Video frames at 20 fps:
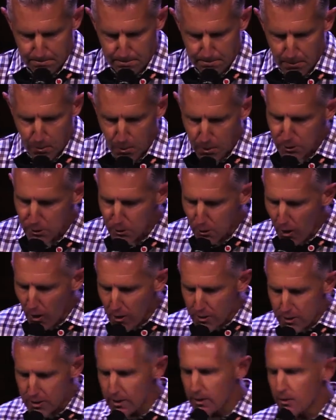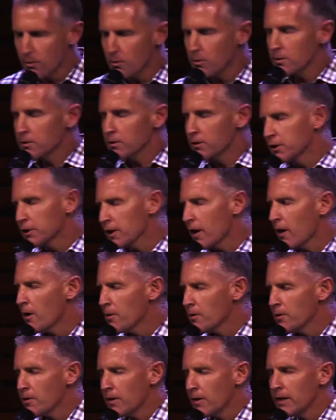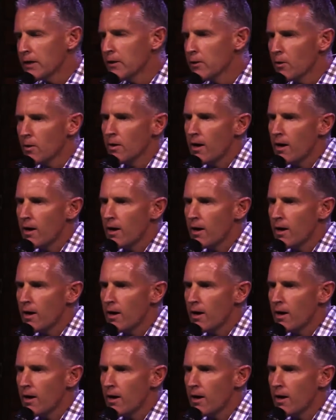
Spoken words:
I want you to ask the Lord to show you in your